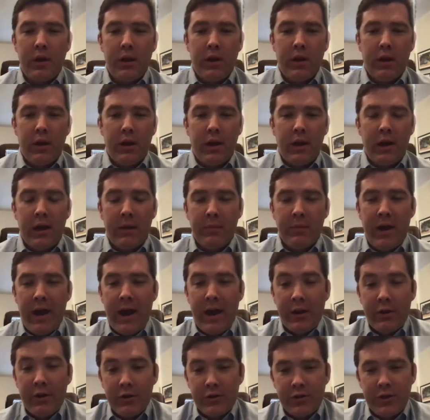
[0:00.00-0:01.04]
Um,
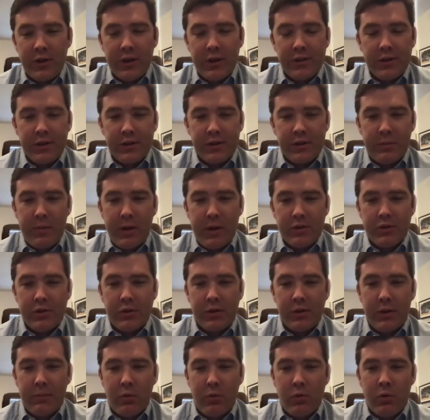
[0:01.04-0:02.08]
accuracy is especially
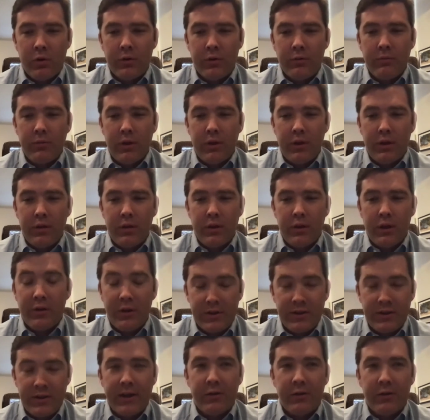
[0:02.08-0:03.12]
important in the
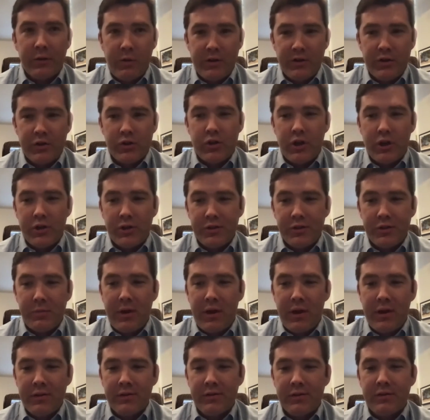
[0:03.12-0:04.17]
title and registration
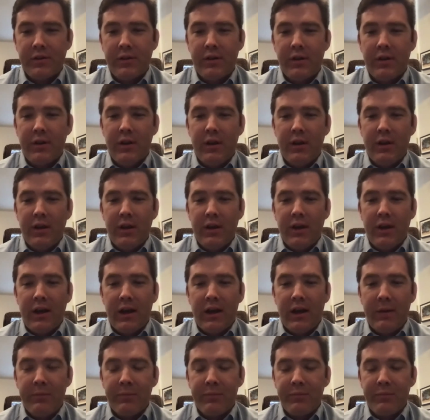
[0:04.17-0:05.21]
space.
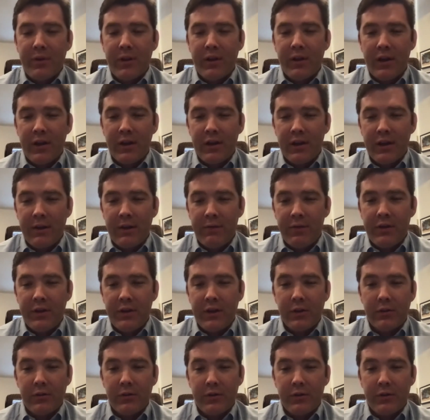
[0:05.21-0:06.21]
Um, uh, if the dealer is